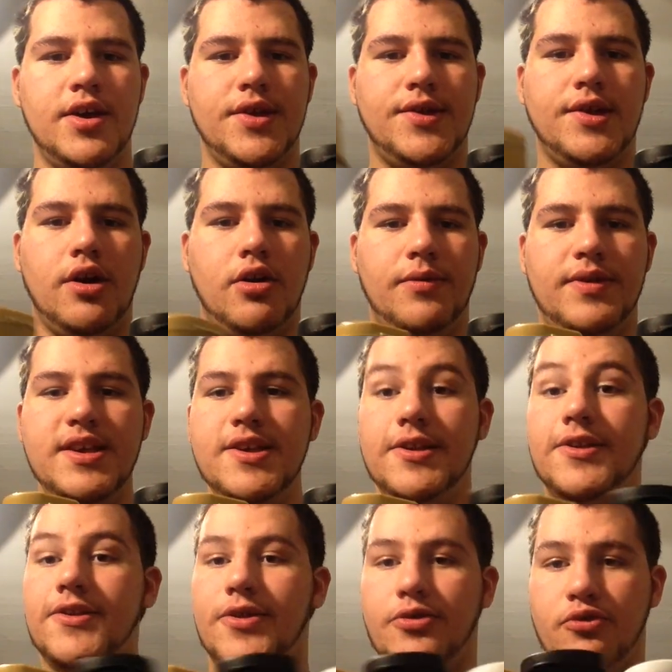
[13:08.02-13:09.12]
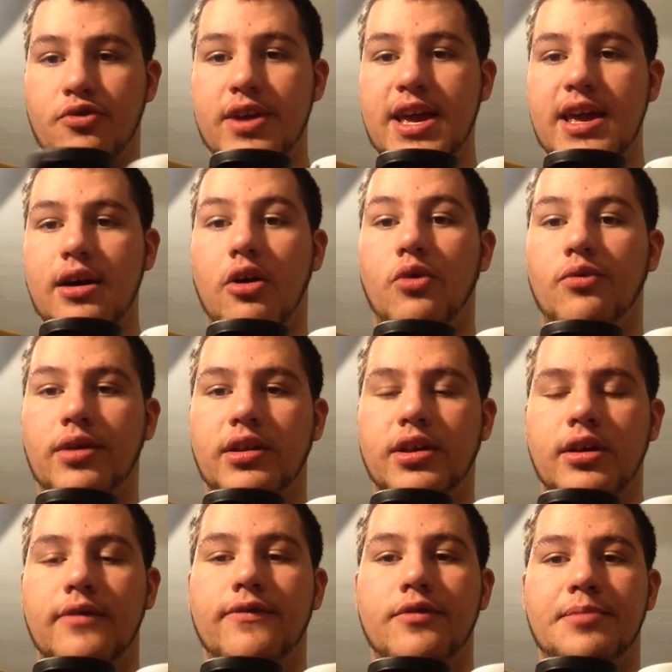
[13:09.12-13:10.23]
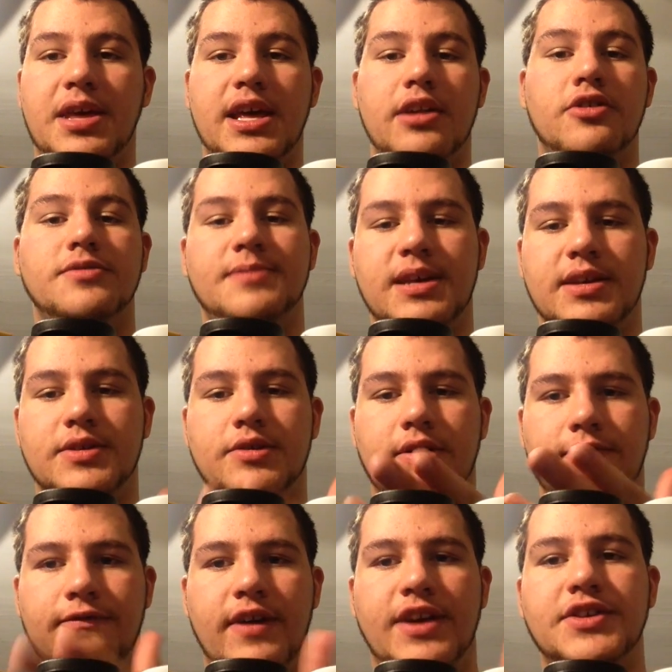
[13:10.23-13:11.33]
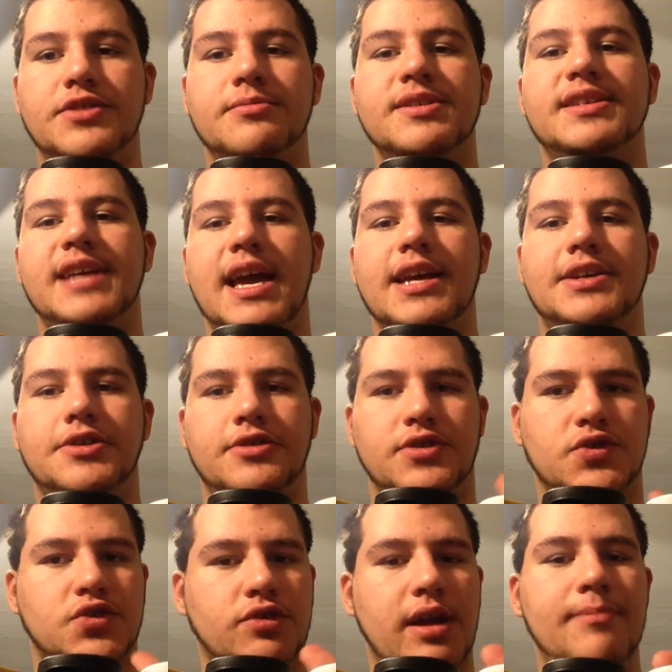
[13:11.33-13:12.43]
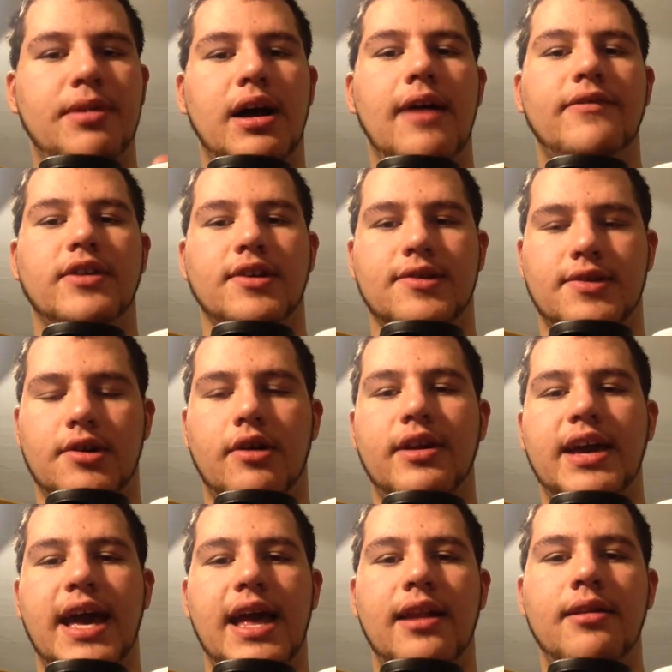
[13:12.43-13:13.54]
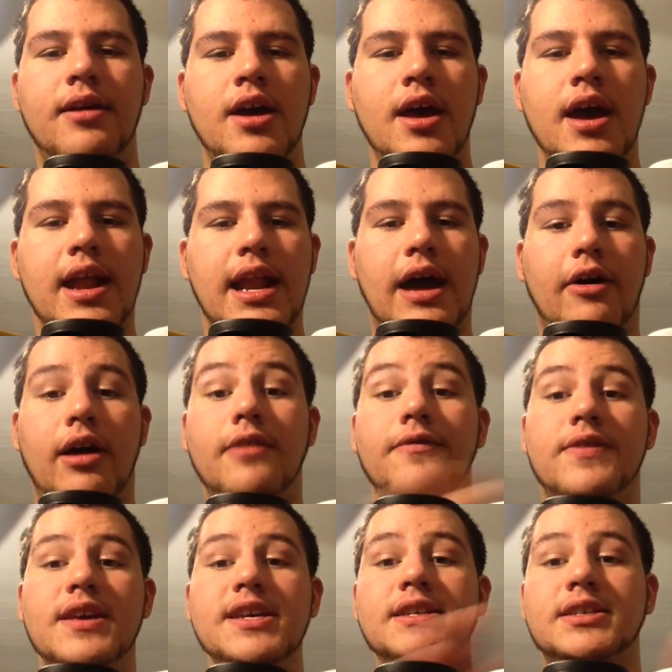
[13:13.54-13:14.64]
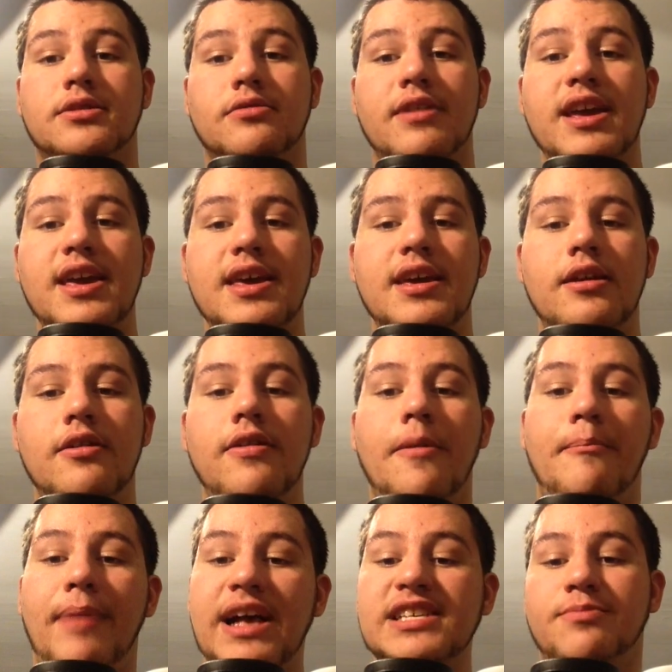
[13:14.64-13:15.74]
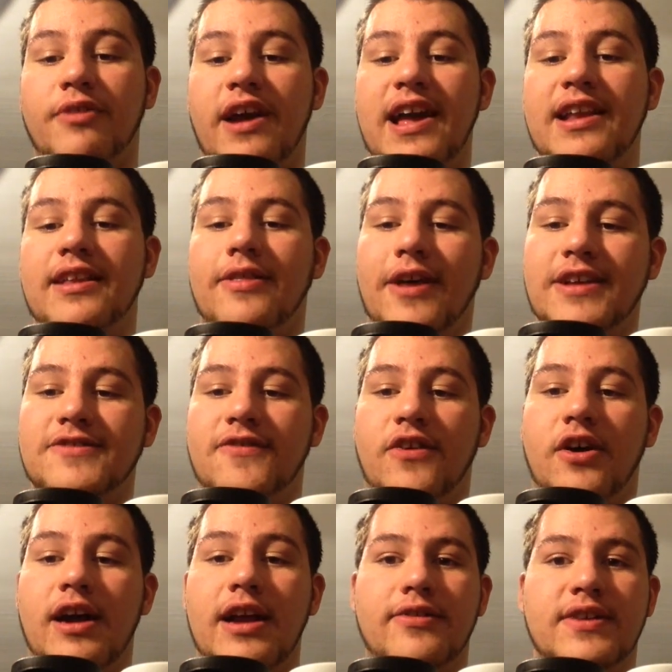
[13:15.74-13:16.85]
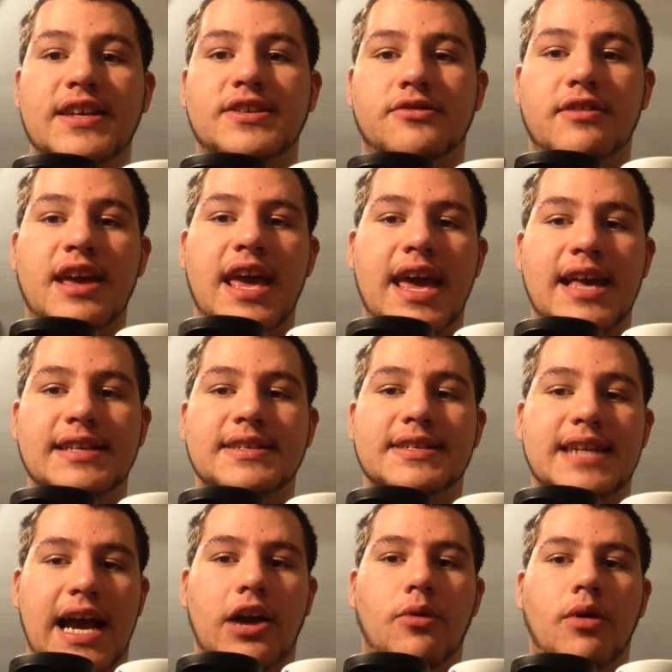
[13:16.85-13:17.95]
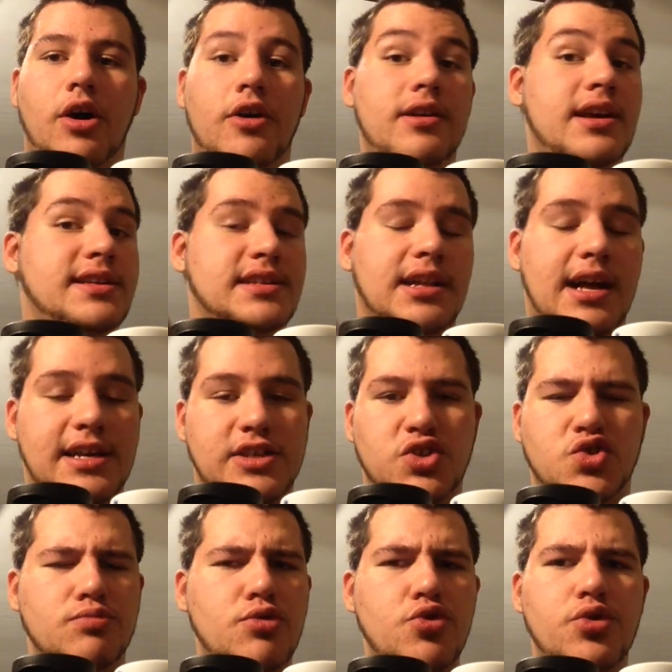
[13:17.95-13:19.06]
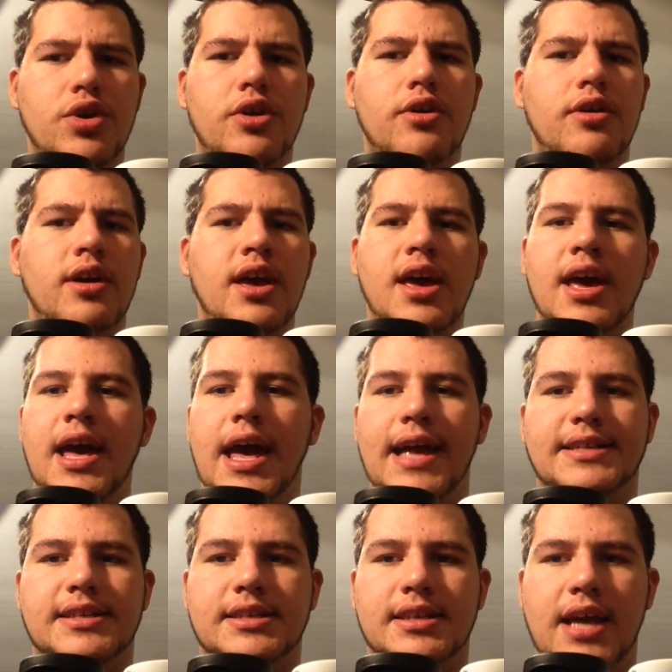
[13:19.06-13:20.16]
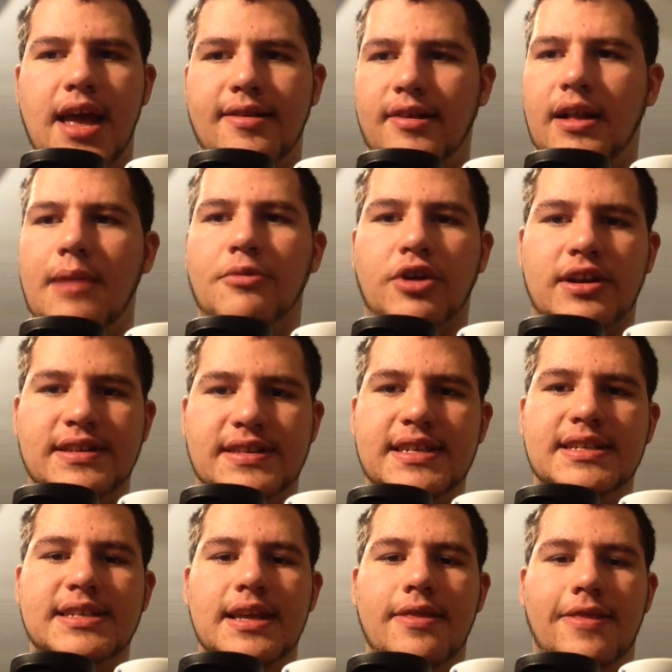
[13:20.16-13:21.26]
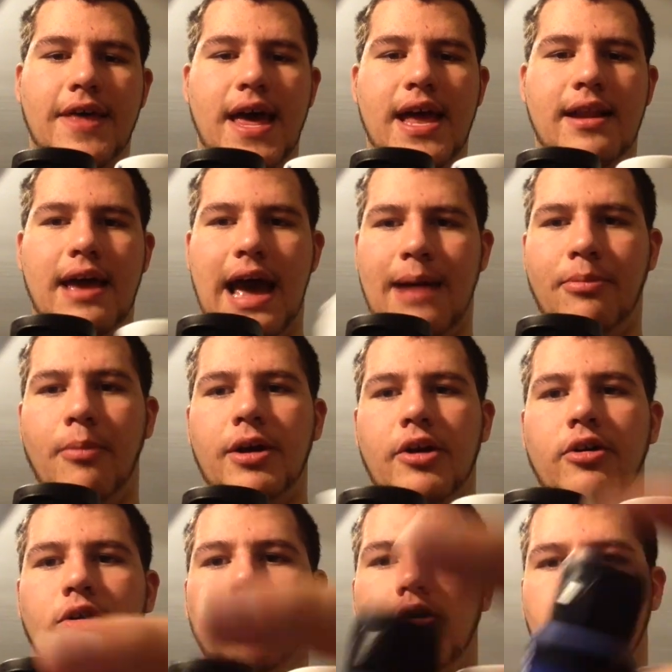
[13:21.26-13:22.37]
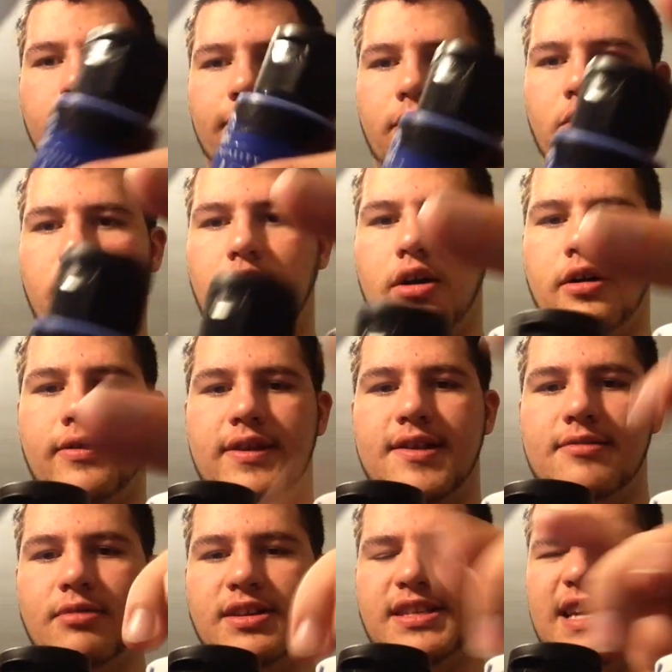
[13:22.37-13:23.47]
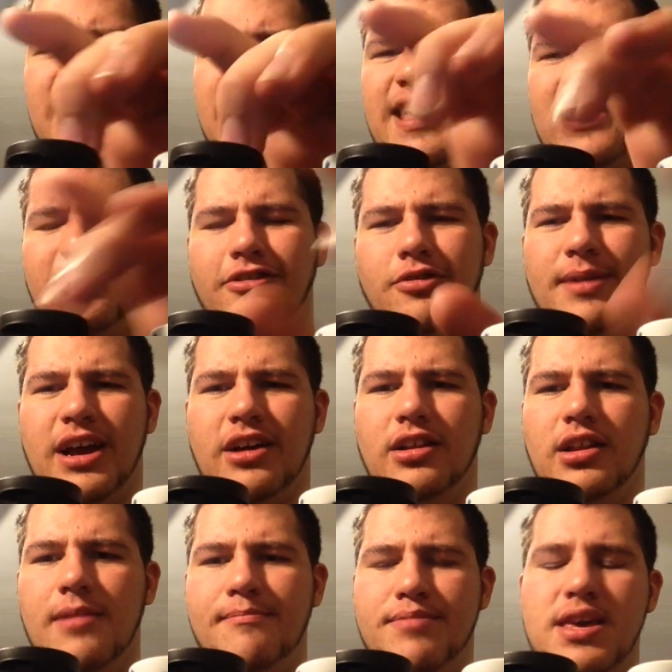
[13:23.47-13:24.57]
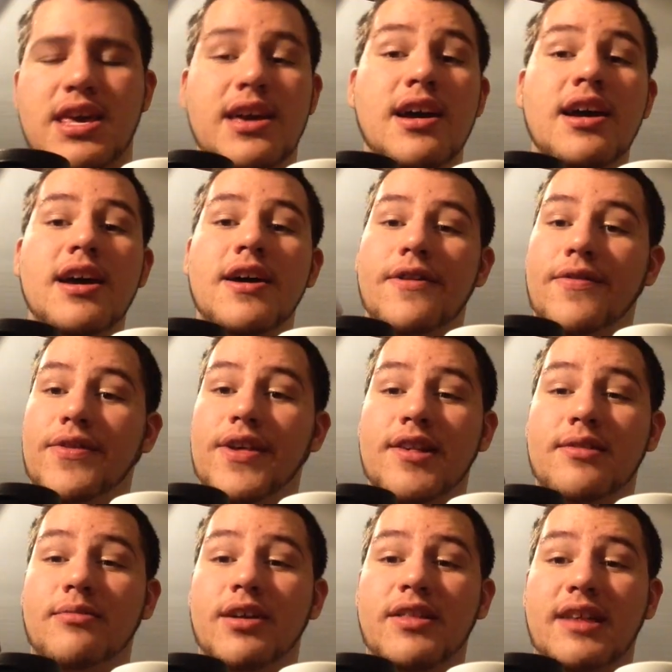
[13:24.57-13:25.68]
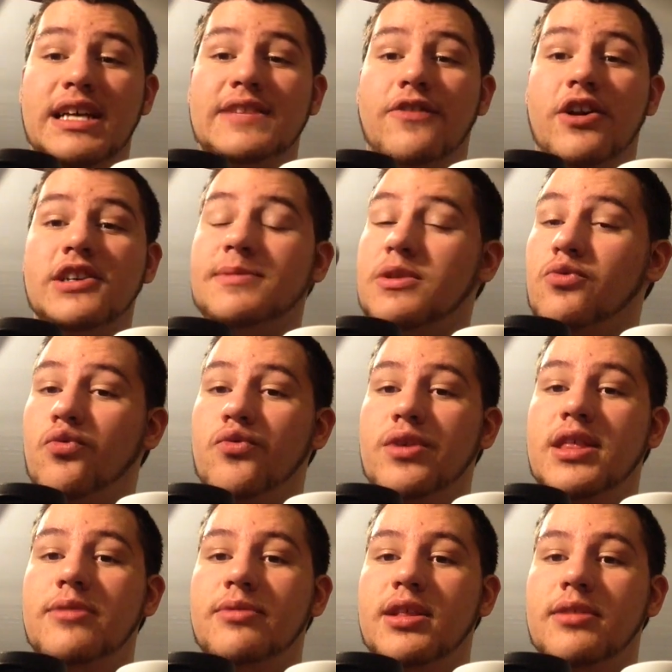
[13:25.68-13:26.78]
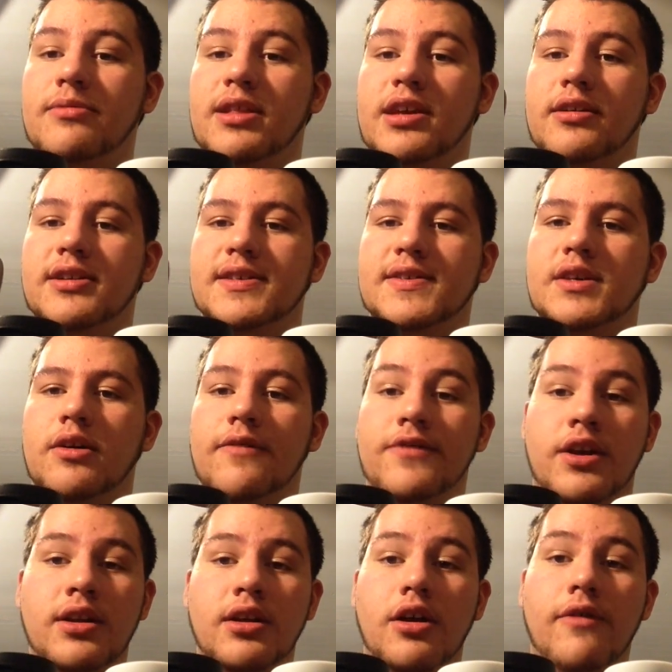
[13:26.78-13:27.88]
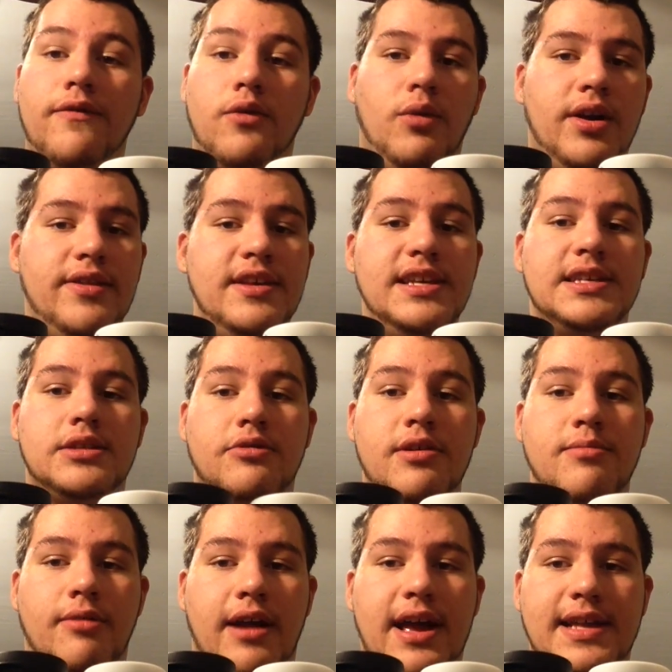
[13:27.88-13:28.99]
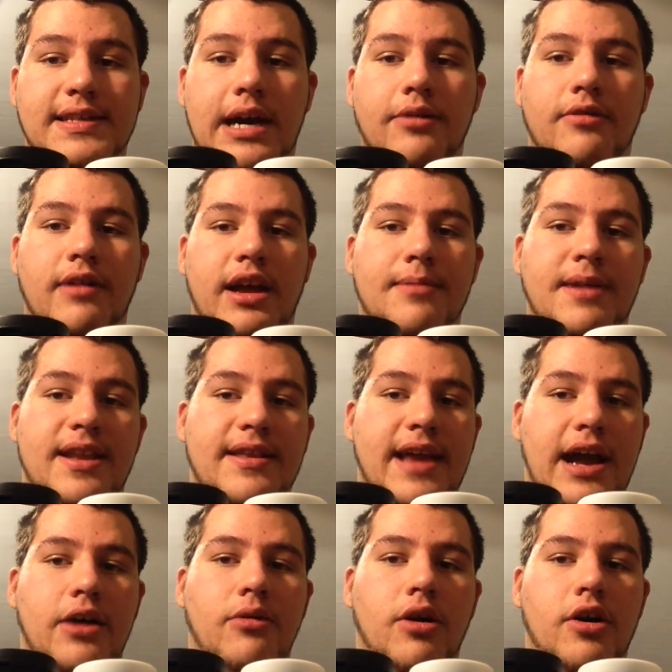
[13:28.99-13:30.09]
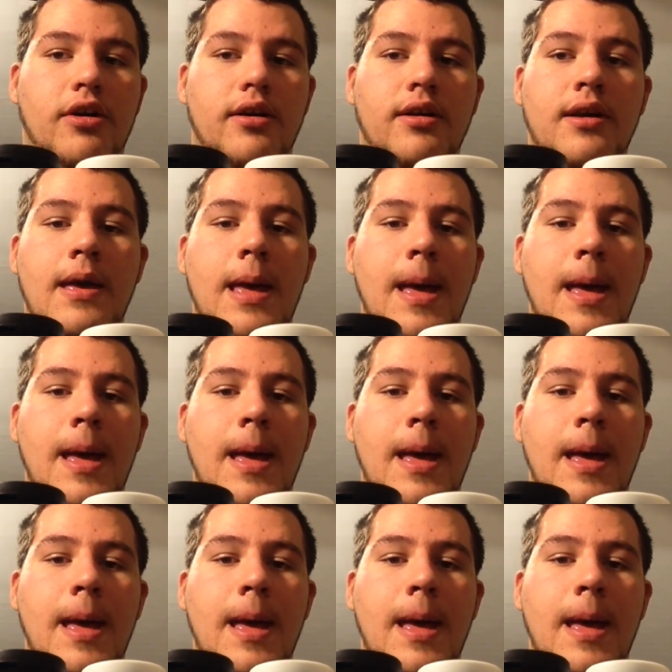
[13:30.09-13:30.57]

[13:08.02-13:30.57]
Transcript: So these three are really good for beginners because you can fix your mistakes, you can scrape it off, you can start again. Now out of these three here, the best brand thus far out of these three is Deco Art. It's a lot smoother, it's it's a lot more consistent than Apple Barrel or Folk Art. These ones can get a little bit clumpy. This one thus far has been really, really, really good. So if you're going to go for one of these three brands, I would recommend Deco Art.